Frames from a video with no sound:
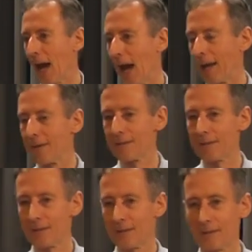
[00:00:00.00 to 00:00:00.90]
and
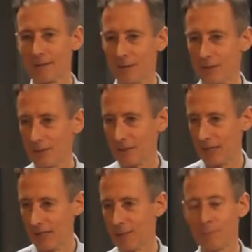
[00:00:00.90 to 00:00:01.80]

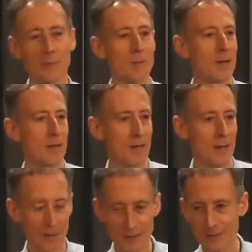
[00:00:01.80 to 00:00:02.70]
get him
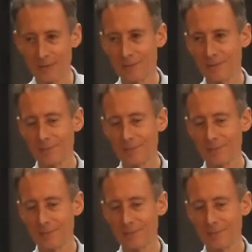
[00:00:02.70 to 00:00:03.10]
arrested.